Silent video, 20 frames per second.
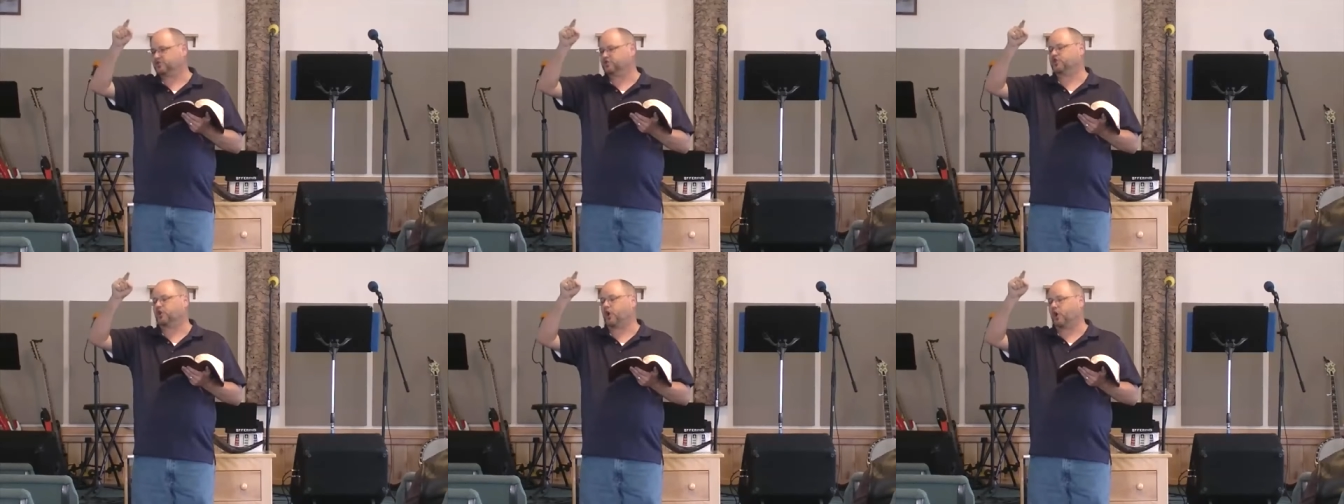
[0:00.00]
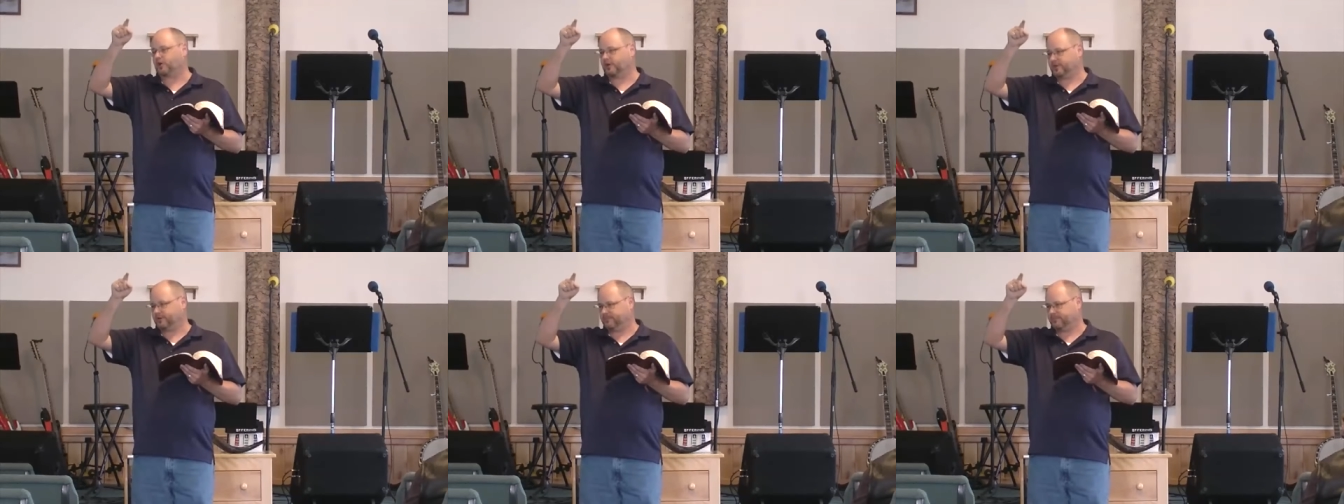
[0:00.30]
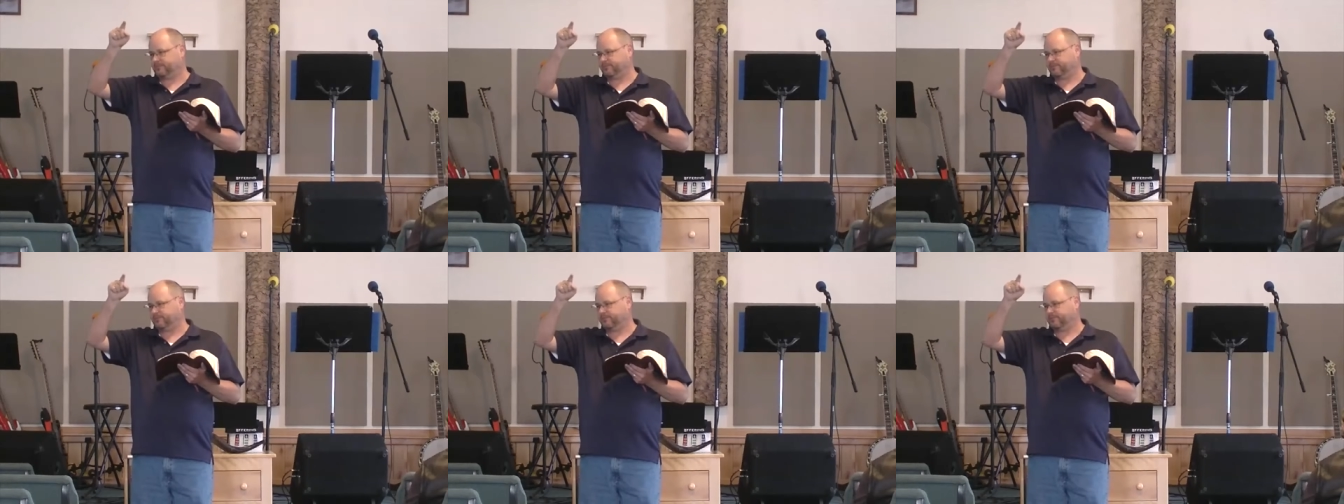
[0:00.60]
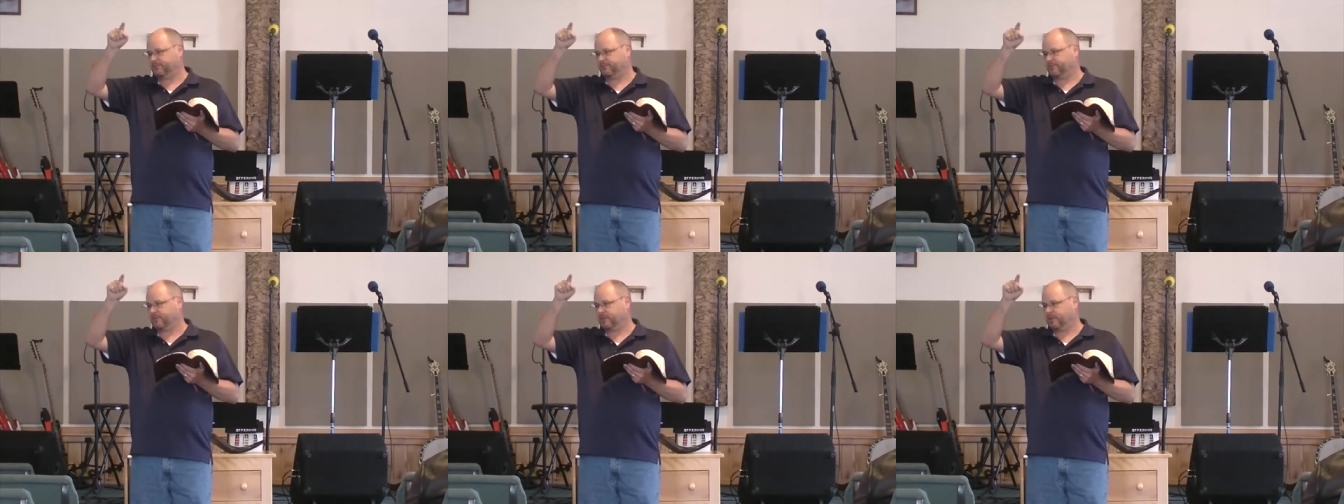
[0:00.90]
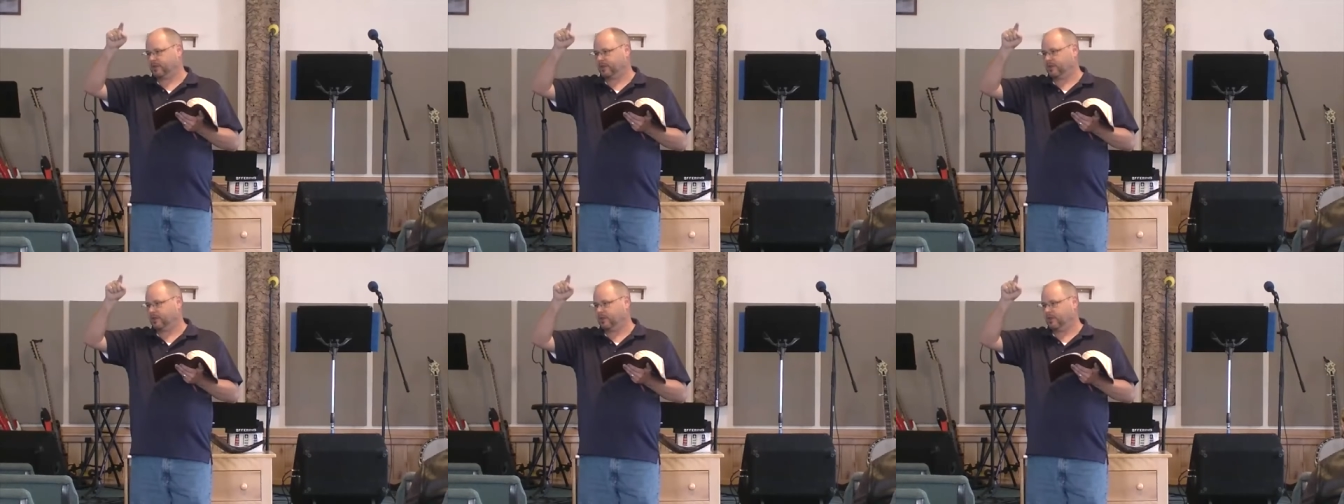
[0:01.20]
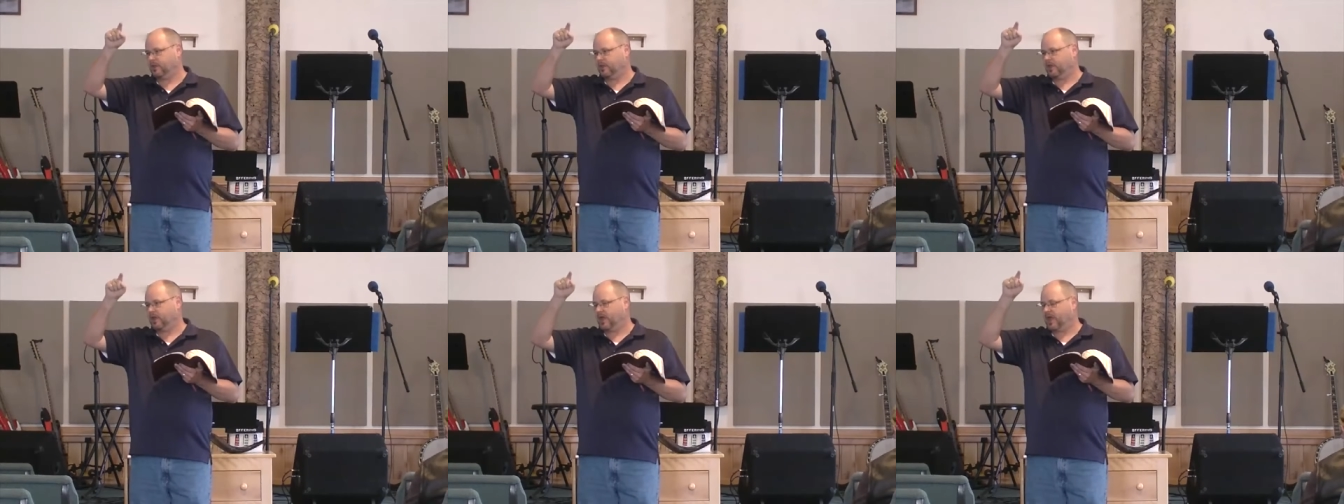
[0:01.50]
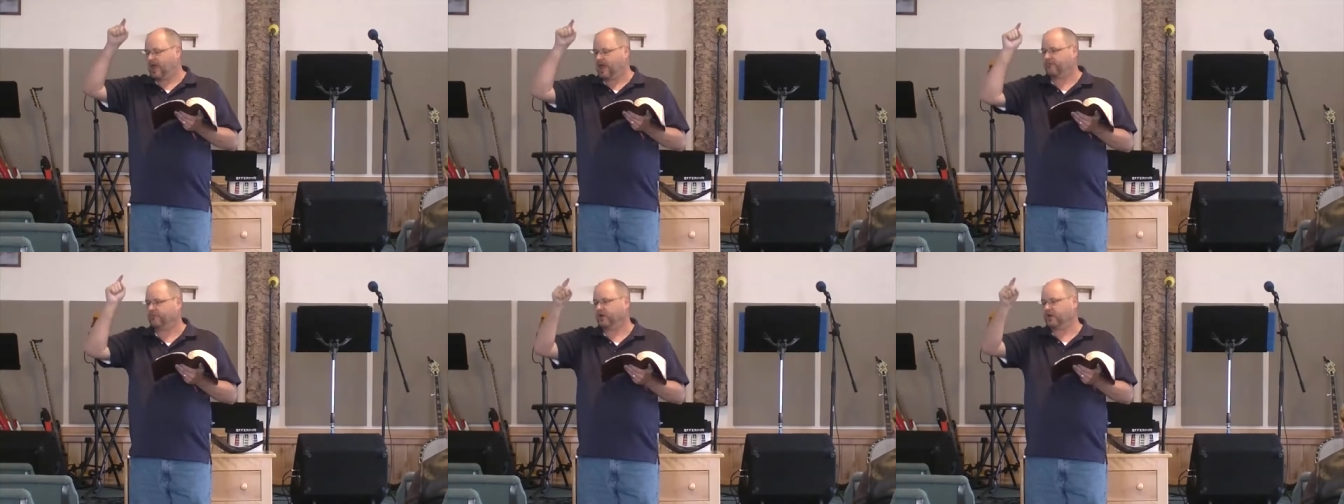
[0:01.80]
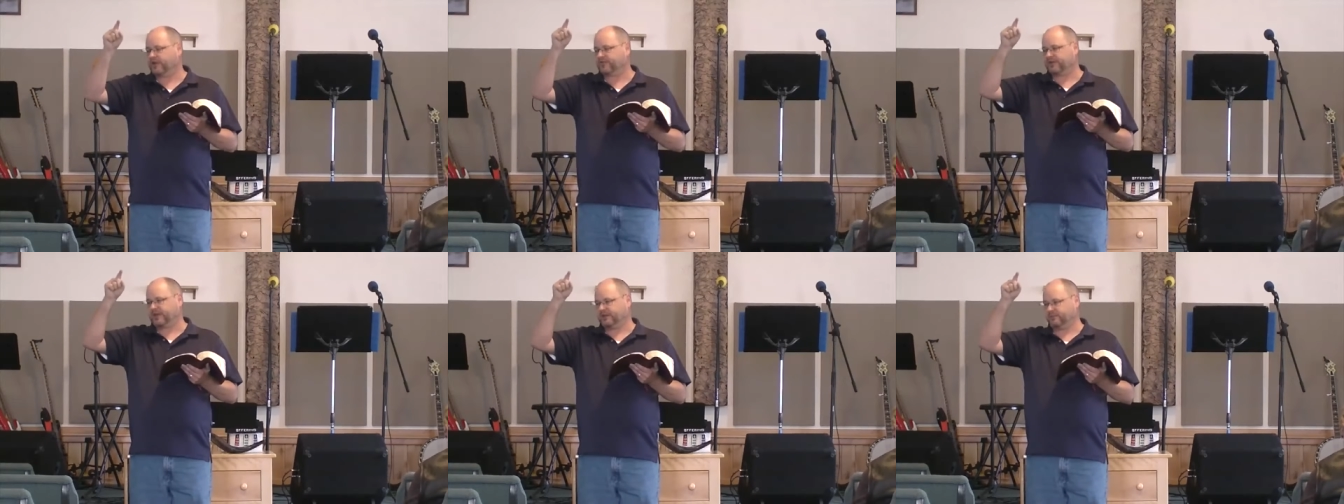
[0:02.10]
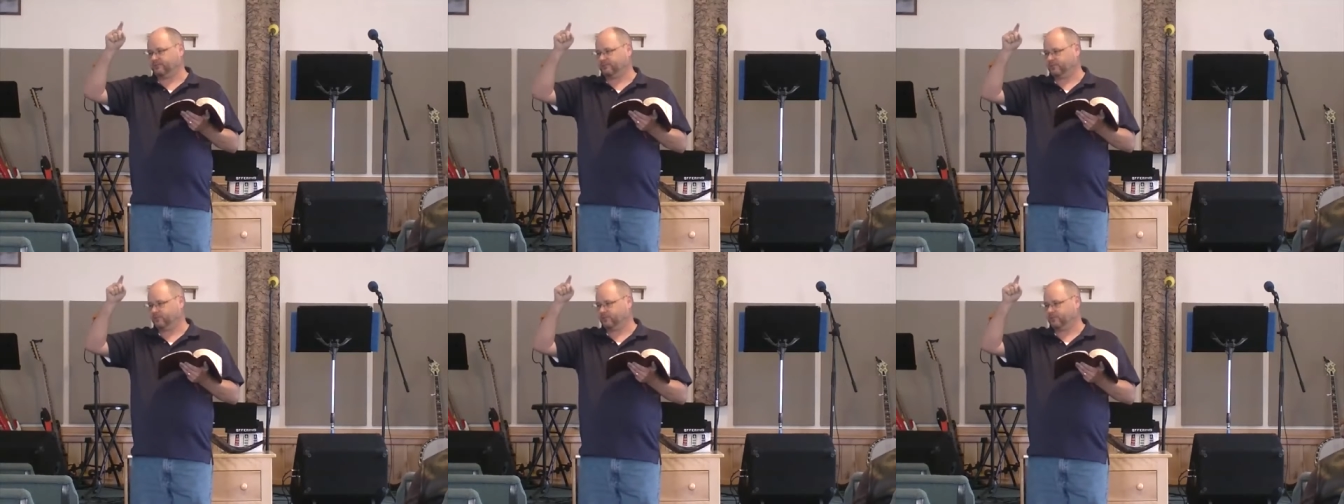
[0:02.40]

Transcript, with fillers: start. Ever living,